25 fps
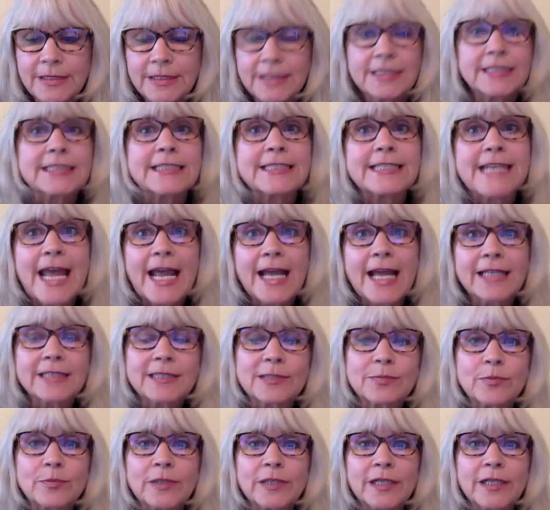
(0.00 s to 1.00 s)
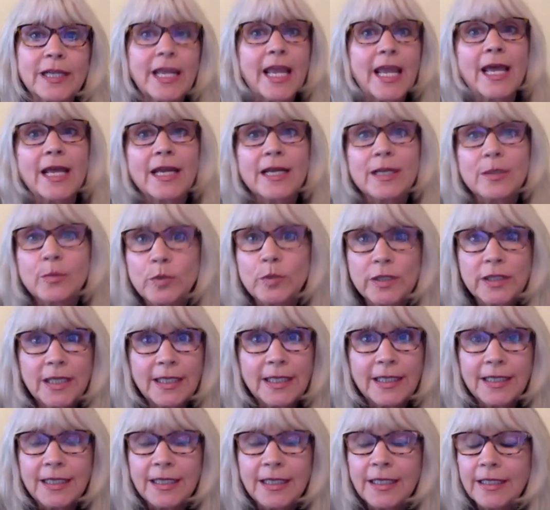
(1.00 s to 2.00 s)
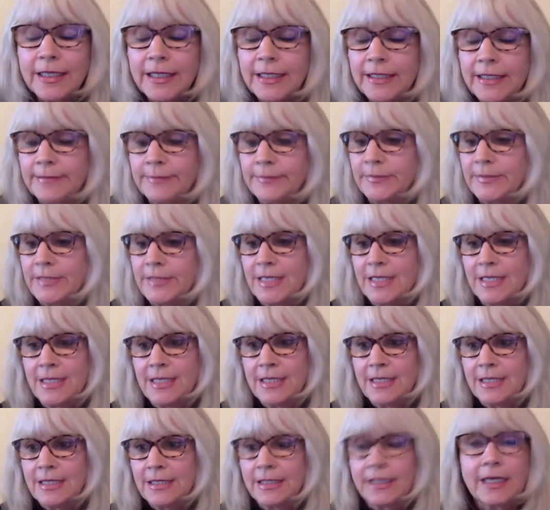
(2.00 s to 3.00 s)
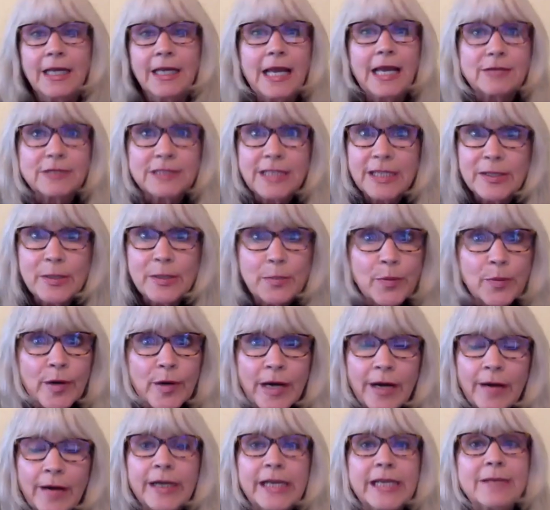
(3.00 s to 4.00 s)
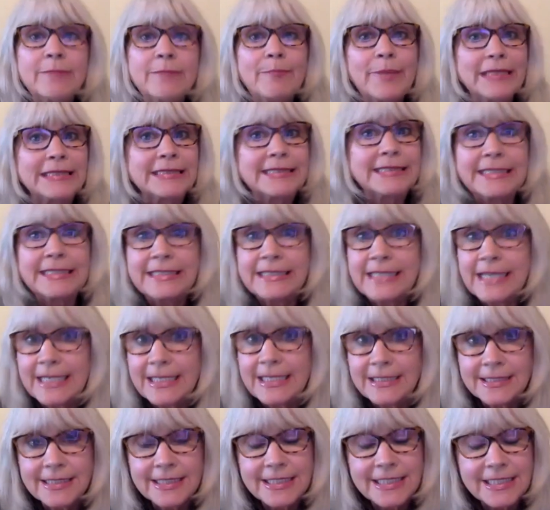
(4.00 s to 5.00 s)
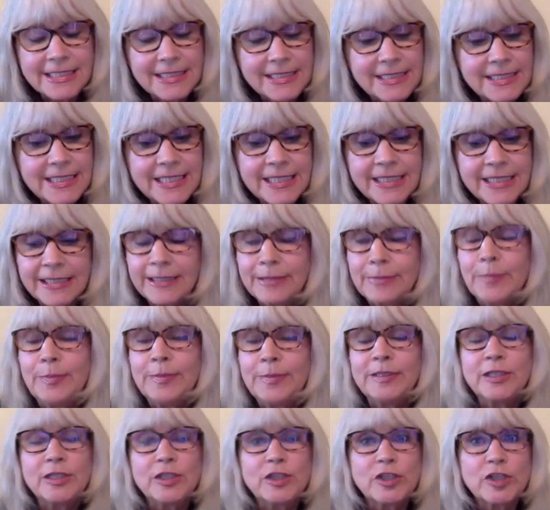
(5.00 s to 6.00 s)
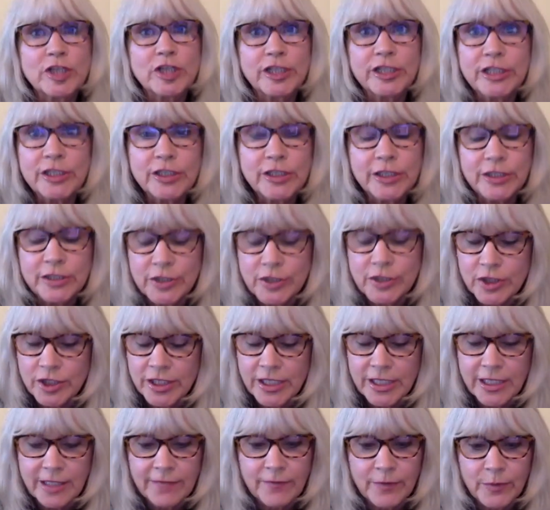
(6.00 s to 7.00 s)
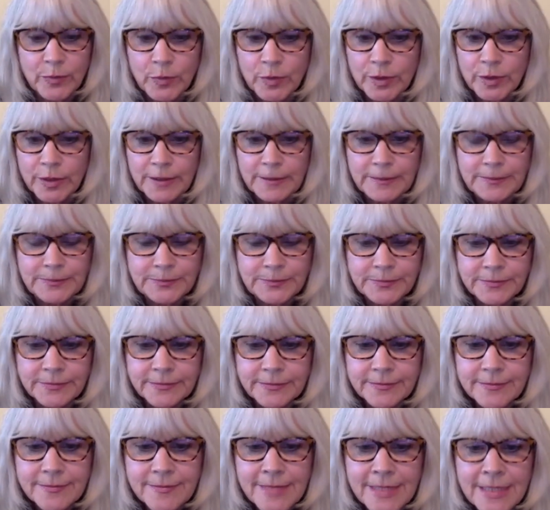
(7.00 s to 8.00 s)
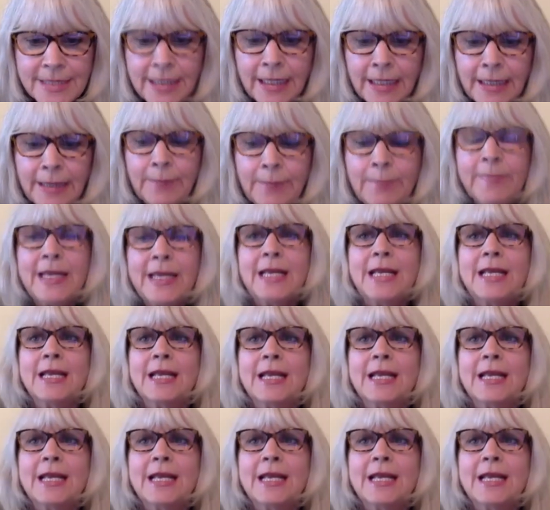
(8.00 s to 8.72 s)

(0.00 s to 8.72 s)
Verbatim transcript: the stacks where Caddie Woodlawn and Little House on the Prairie and Betsy Tacy and Tib and Ginnie and Geneva were. Um,